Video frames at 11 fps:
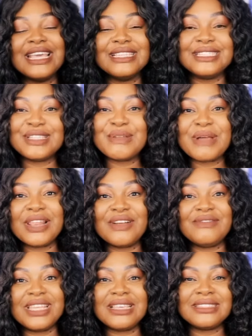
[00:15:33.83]
So my
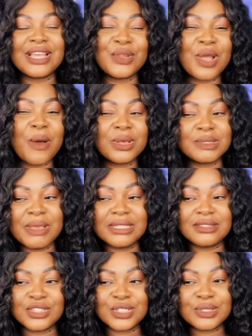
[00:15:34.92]
lovelies, I know I was meant
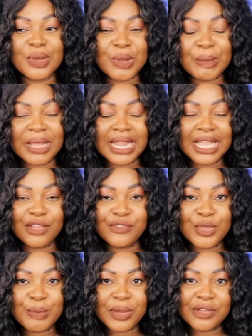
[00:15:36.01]
to just talk about like a
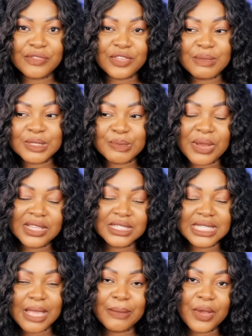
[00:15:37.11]
few perfumes, but I
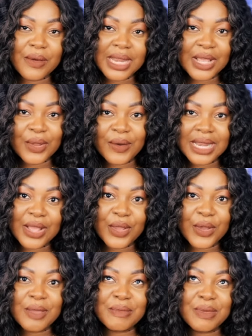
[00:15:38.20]
just kept going and going and
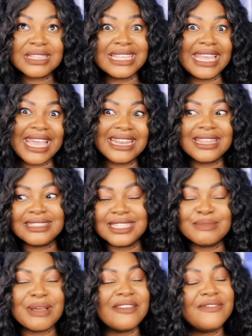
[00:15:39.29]
going, because again, this
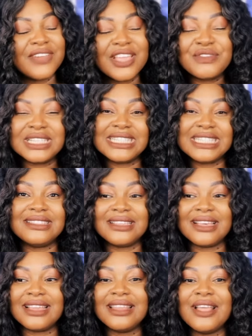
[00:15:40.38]
is my favorite
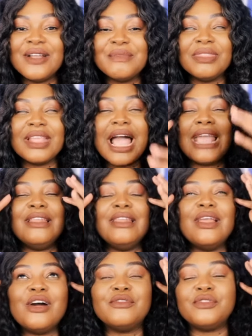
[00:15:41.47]
season. I
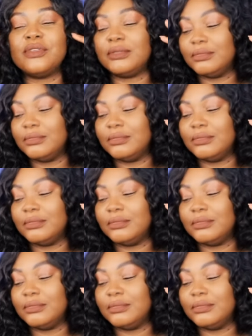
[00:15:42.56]
love